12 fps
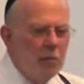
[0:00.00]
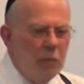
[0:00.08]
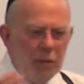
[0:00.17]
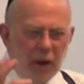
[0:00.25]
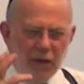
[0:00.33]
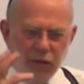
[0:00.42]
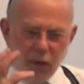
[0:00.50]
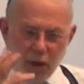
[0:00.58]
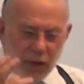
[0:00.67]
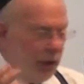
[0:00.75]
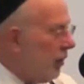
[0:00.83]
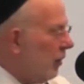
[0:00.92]
but my
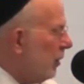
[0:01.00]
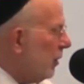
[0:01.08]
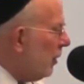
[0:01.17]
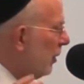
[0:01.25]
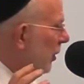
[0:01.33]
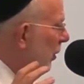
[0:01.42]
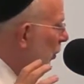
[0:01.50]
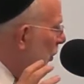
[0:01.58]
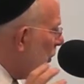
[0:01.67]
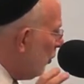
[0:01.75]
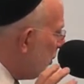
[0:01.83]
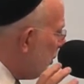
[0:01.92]
father
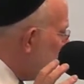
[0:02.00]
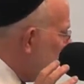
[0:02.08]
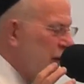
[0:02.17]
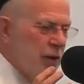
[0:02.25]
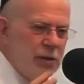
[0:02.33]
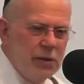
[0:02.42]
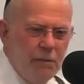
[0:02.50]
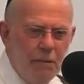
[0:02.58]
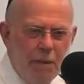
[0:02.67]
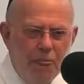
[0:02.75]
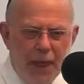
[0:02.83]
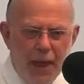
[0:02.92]
was a genius.
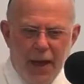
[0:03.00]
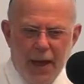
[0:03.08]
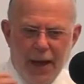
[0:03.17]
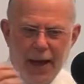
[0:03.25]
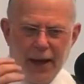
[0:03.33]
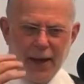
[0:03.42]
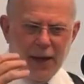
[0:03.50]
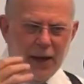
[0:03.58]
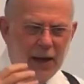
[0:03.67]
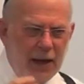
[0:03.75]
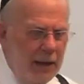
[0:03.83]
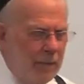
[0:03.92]
And
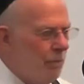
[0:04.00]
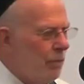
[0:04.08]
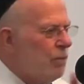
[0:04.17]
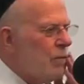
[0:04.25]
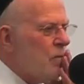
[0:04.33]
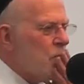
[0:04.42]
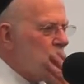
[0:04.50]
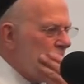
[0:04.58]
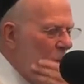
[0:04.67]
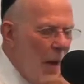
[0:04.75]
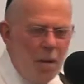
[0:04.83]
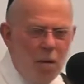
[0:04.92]
he
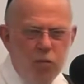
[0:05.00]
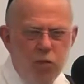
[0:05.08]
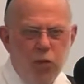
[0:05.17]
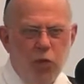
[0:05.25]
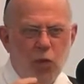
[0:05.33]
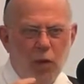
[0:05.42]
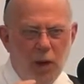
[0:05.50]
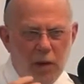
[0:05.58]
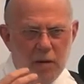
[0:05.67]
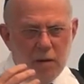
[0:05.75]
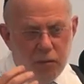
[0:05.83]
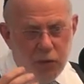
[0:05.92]
he